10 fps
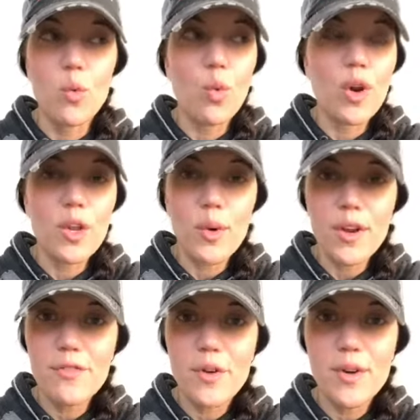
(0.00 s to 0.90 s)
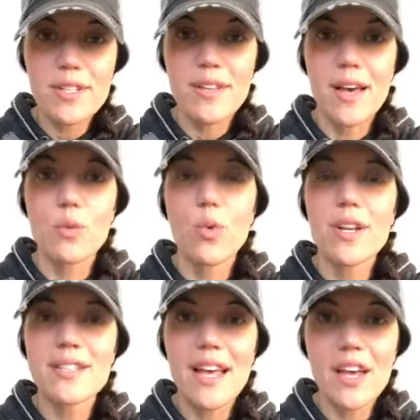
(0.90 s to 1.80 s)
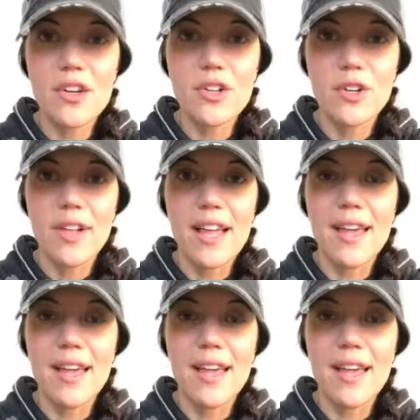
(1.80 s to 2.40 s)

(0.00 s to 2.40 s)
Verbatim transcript: What do you want to focus on? What is that going to look like?